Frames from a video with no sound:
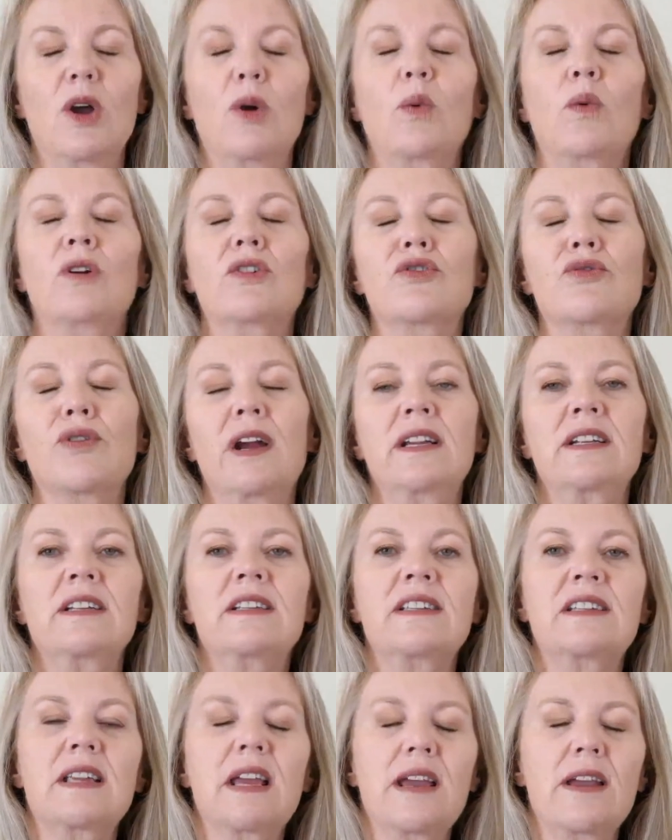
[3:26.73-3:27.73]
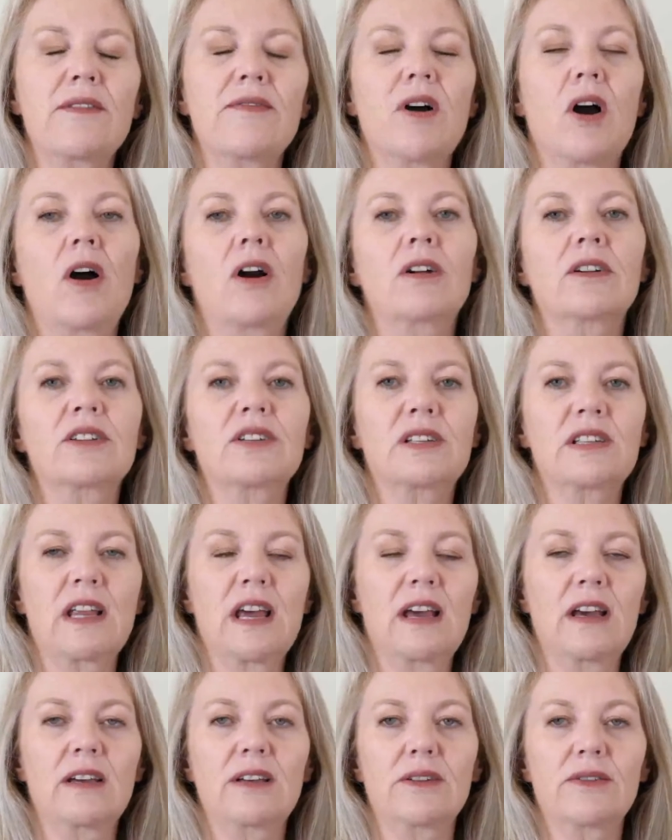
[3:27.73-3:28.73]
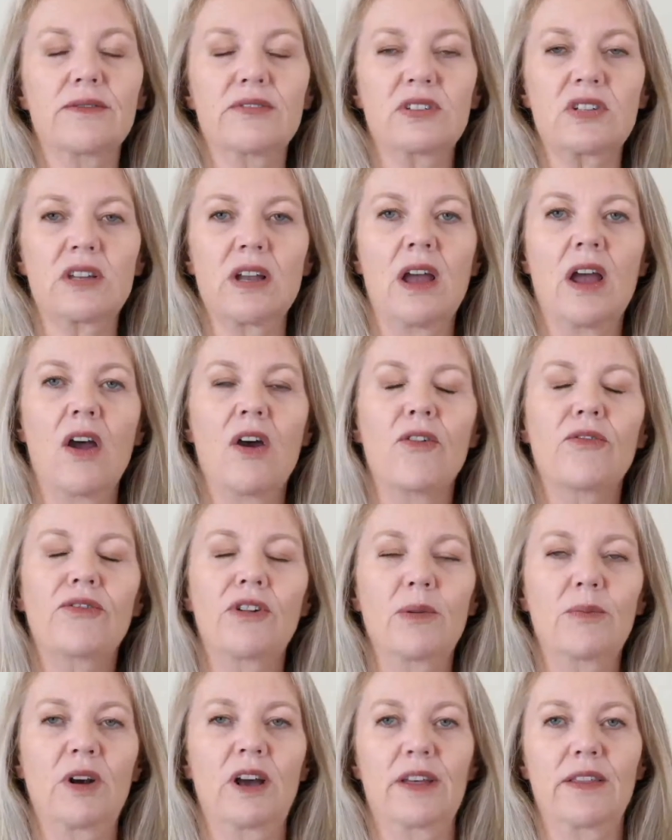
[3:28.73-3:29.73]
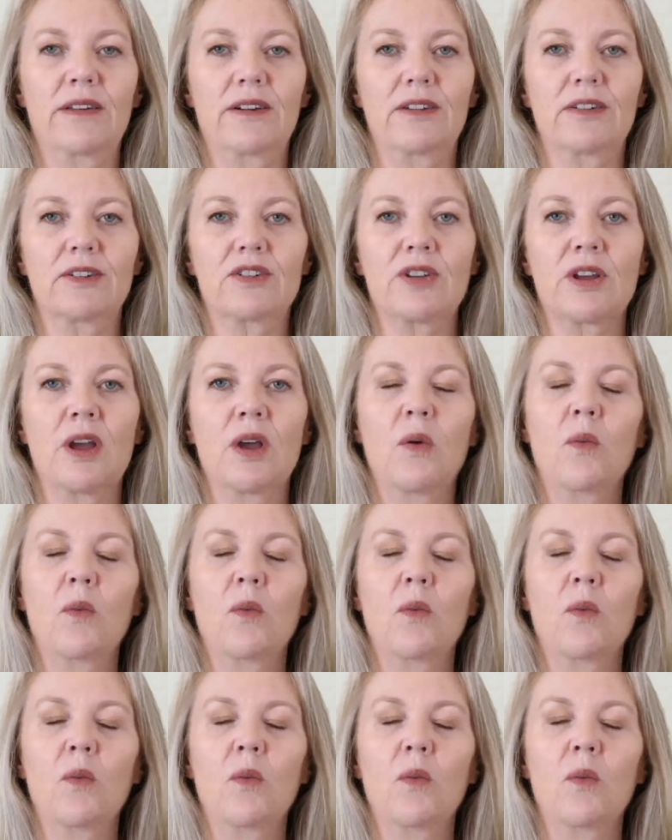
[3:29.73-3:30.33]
We're trying to save ourselves from others.